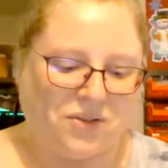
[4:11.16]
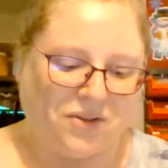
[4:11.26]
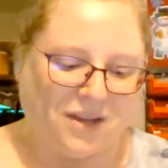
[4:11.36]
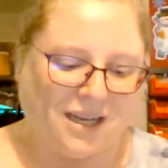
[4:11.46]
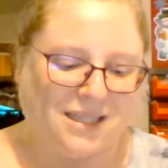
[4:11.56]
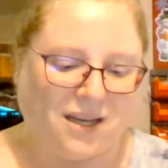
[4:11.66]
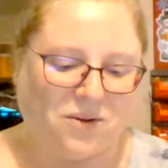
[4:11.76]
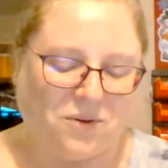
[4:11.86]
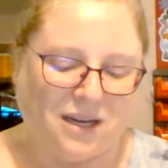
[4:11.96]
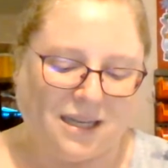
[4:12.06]
you guys
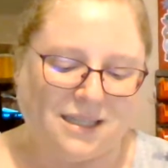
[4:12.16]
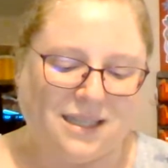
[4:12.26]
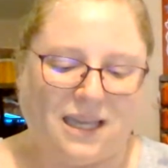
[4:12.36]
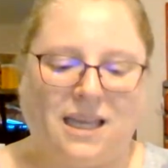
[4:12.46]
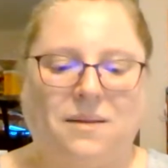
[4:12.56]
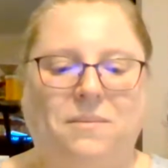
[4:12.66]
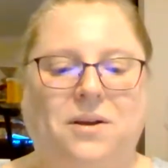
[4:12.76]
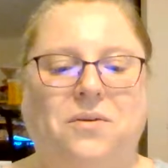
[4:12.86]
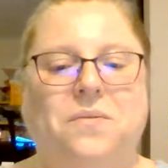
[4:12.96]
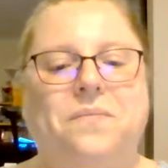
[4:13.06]
how nice they came
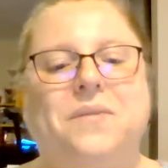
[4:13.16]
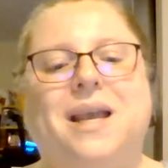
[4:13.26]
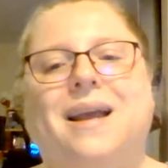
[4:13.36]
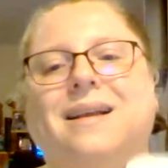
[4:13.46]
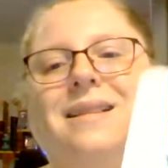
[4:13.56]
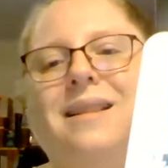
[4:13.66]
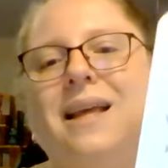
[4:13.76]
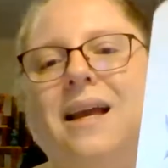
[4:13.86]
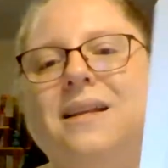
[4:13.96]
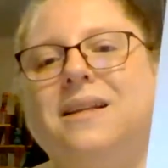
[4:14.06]
out.
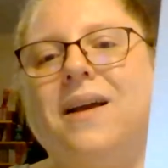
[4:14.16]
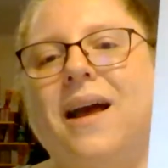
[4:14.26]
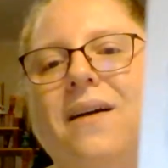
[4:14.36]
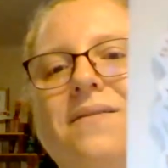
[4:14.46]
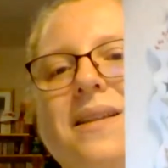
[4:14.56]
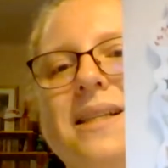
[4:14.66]
Then you have